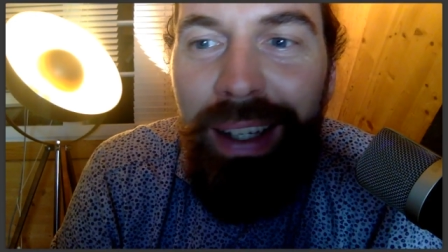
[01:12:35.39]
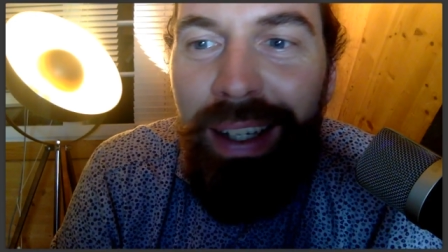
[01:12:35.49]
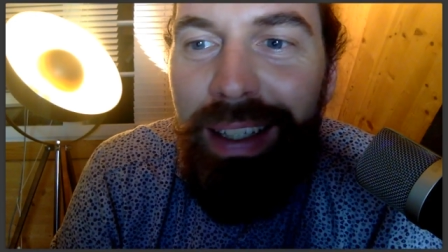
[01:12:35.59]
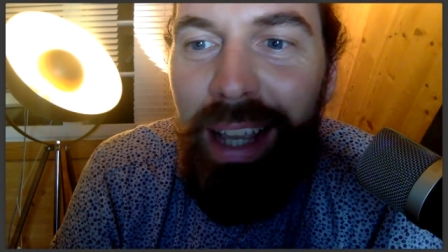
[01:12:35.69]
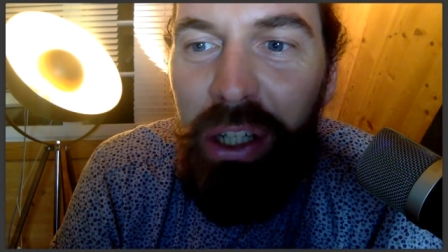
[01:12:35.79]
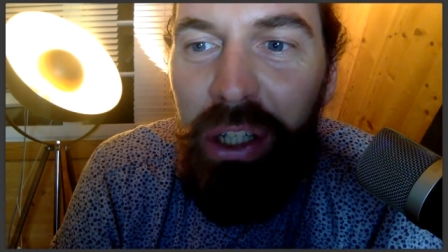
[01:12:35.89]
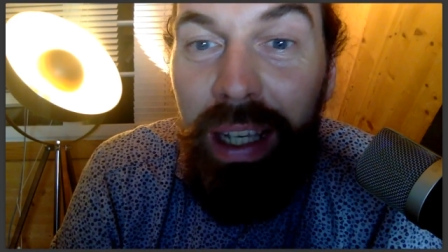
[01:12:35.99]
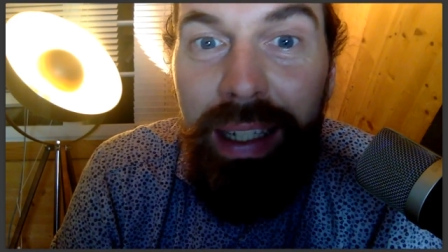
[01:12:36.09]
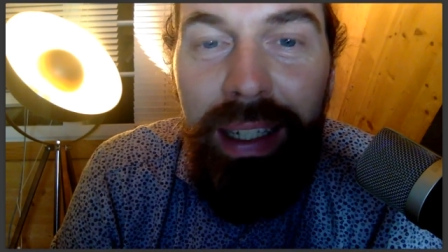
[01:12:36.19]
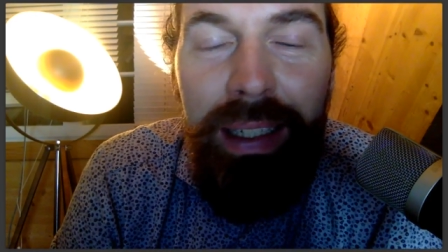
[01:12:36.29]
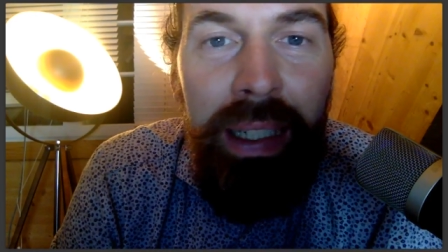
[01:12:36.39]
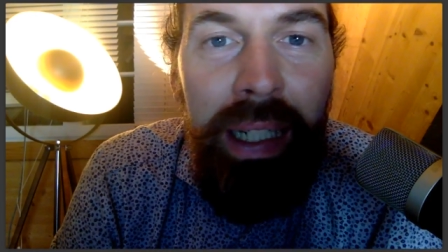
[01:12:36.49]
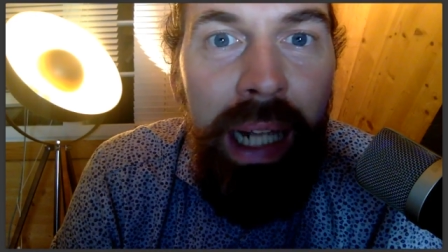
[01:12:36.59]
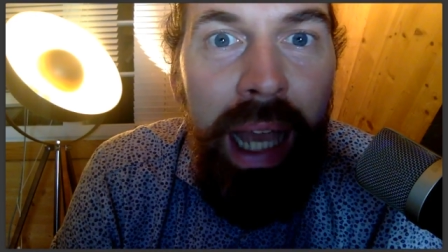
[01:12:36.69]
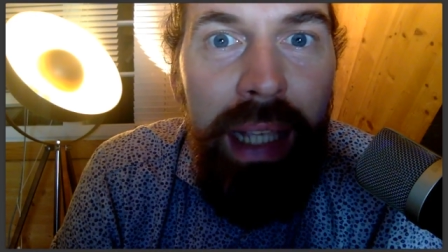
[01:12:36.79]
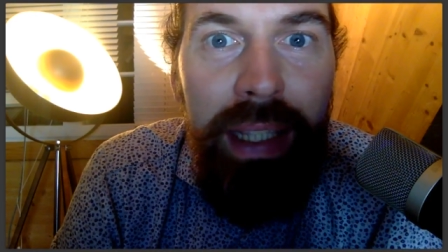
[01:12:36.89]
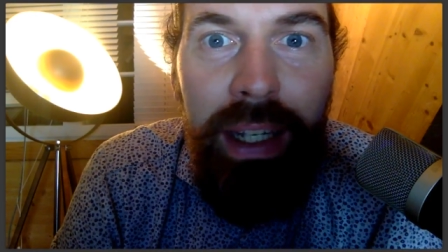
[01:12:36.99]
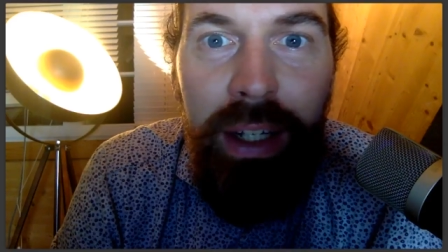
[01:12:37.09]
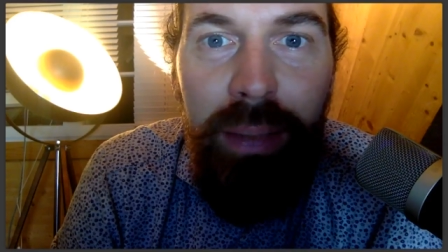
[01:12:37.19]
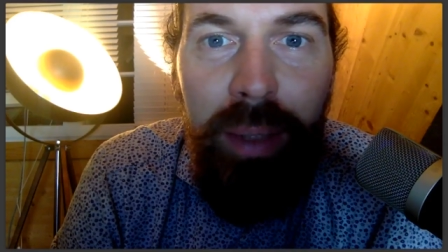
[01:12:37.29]
sessions I did in the
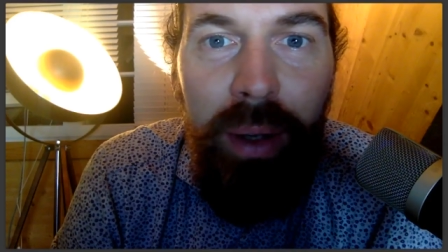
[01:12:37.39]
last years,